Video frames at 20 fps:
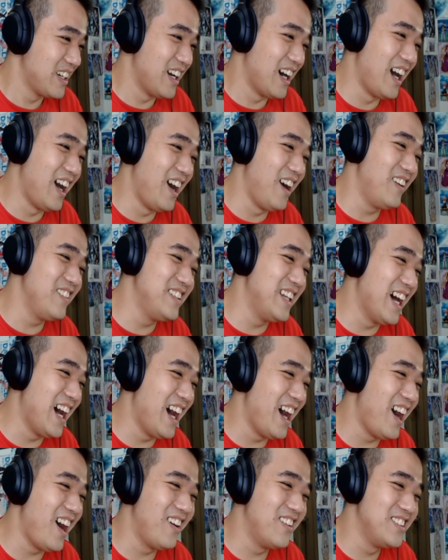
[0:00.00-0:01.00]
Oh
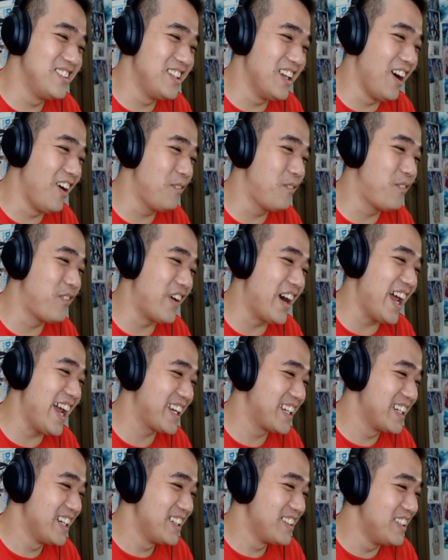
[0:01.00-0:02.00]
no! No
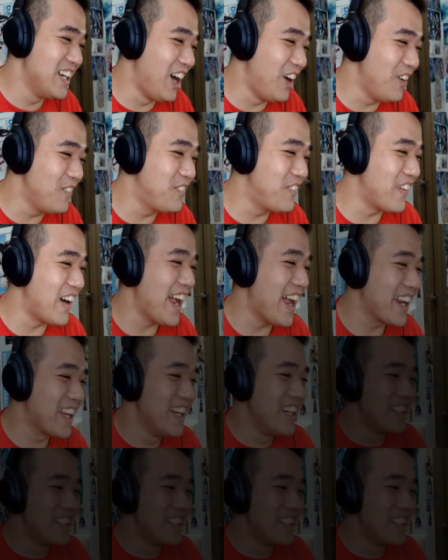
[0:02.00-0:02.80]
break! No break!